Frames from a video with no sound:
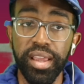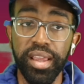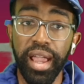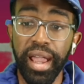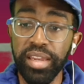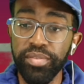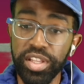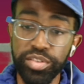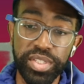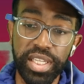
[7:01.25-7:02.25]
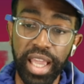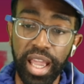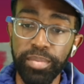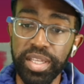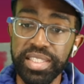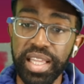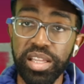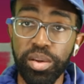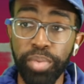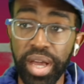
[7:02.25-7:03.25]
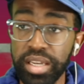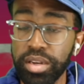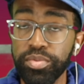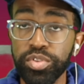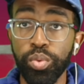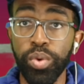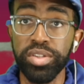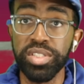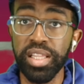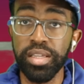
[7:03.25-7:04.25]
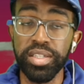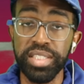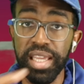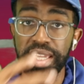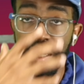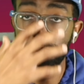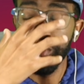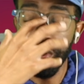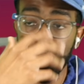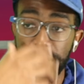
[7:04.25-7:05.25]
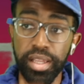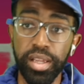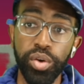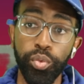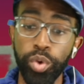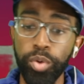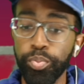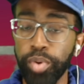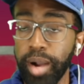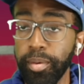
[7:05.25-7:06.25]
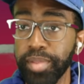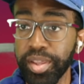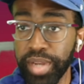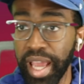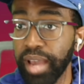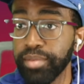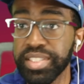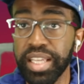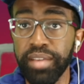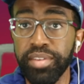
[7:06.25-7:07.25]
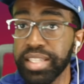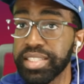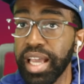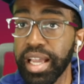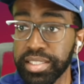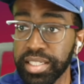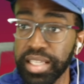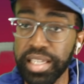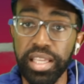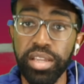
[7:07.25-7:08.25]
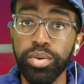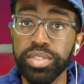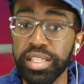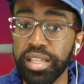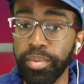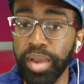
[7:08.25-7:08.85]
And if this was a game that stayed competitive to where Jalen Hurts had to keep throwing it, we probably would have seven, eight sacks, just like the Eagles ended up having.